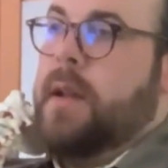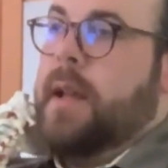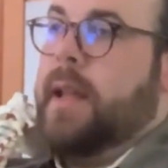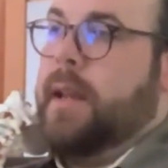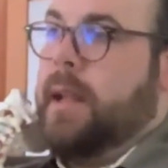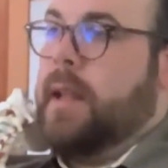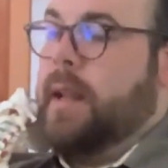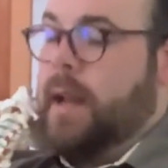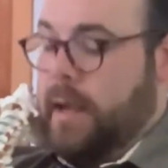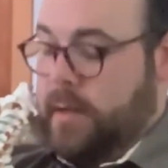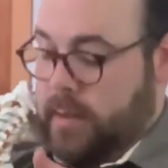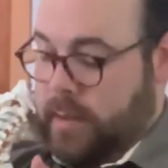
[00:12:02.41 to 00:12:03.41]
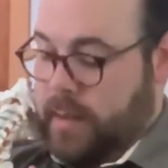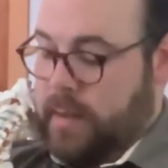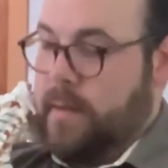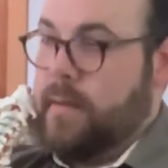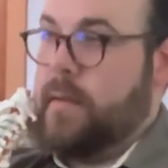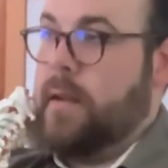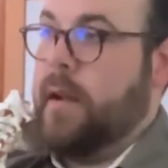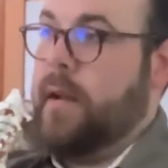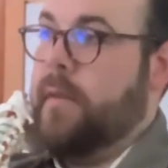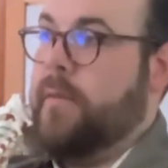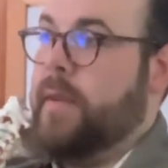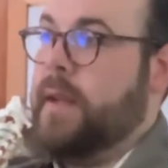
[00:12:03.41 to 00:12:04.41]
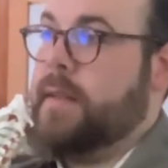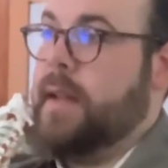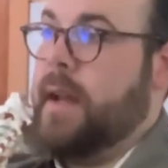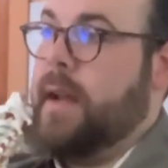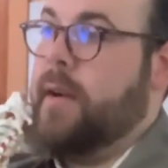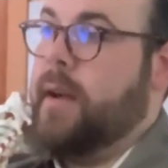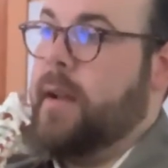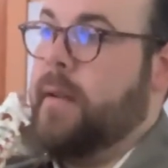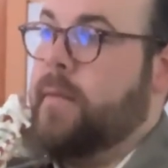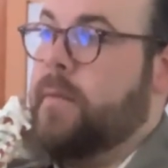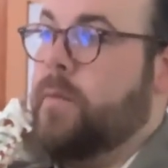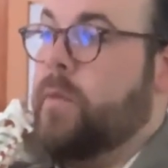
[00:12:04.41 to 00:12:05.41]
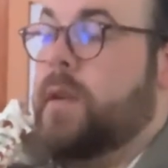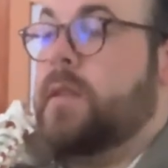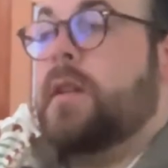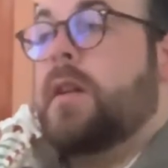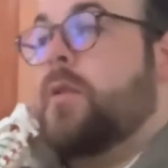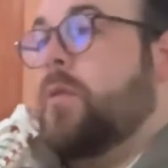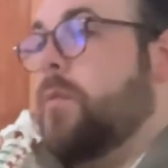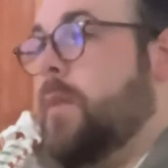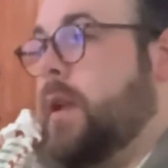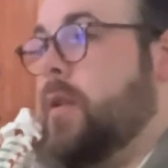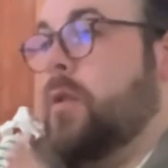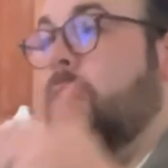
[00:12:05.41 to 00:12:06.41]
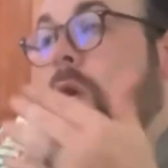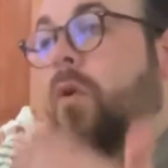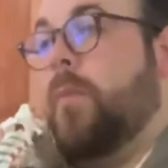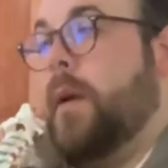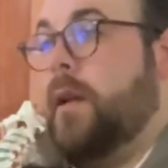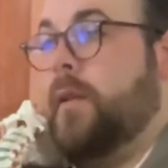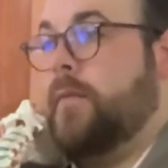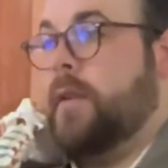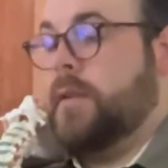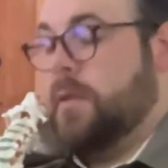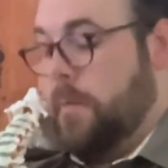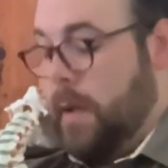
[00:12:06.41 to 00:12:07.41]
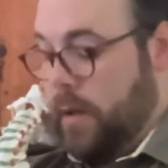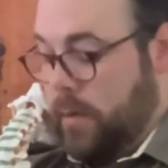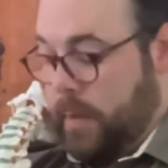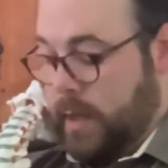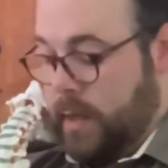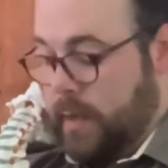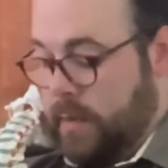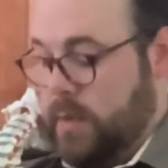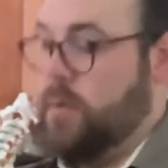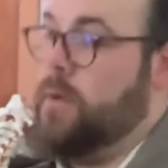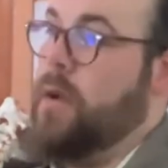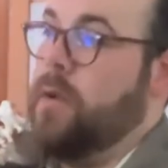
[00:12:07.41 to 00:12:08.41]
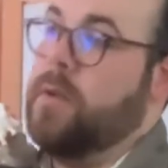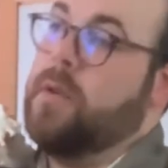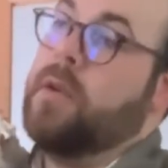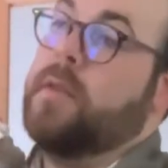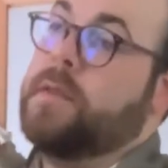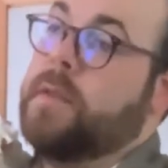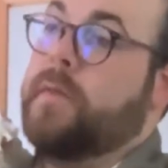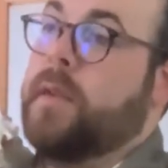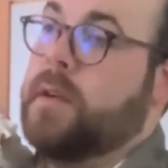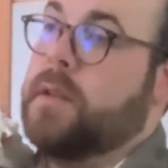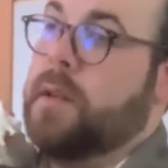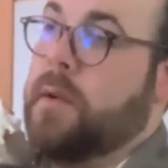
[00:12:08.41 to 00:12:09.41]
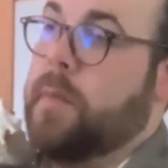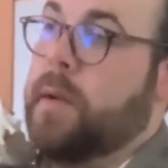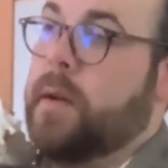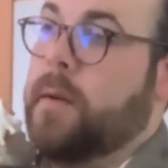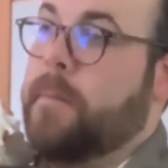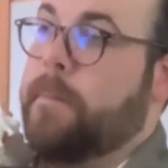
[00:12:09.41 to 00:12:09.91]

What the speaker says: And it can actually fix that area, which will make your whole body function better because you know your nerves are functioning better.